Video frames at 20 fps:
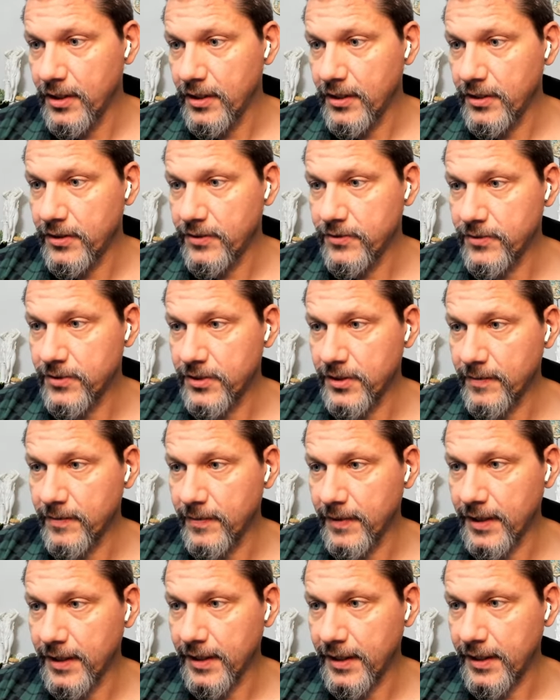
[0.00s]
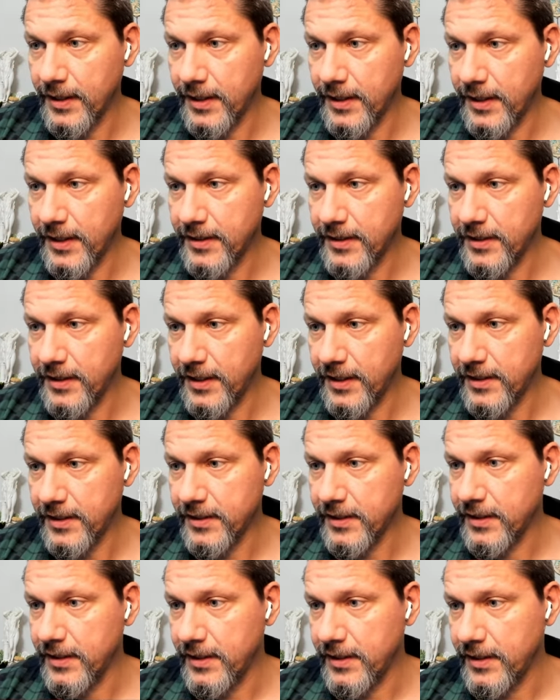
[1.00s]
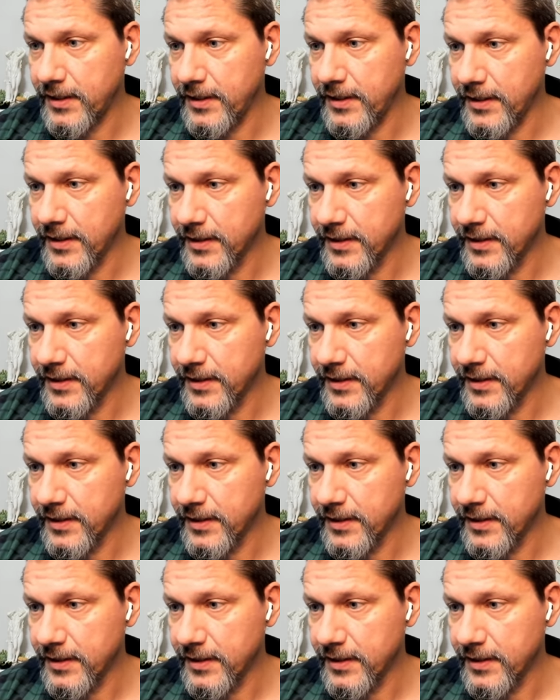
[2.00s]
using my handy dandy